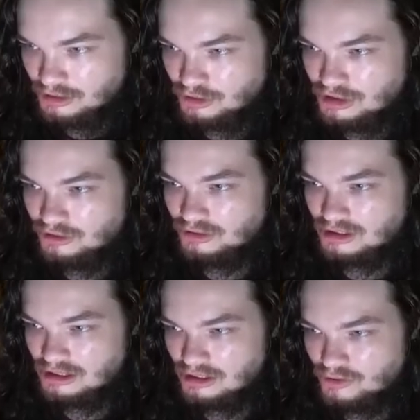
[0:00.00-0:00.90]
killed
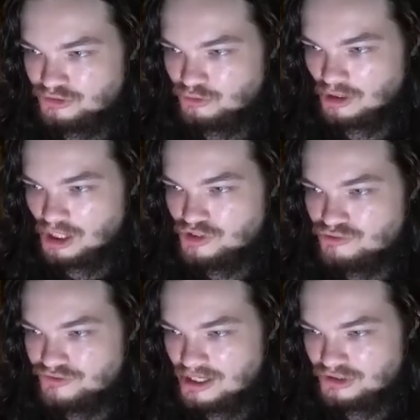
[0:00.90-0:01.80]
close to one
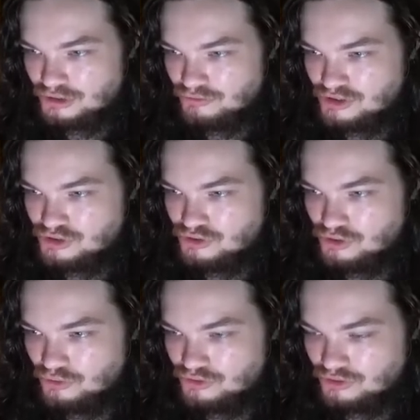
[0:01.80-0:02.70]
hundred thousand Russian
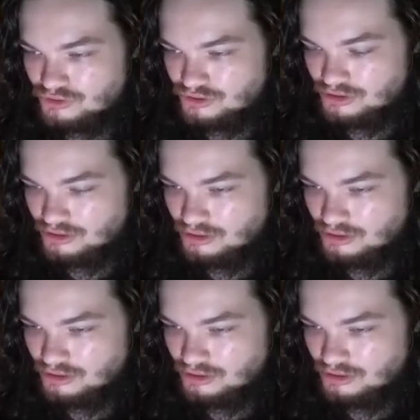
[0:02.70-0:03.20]
soldiers.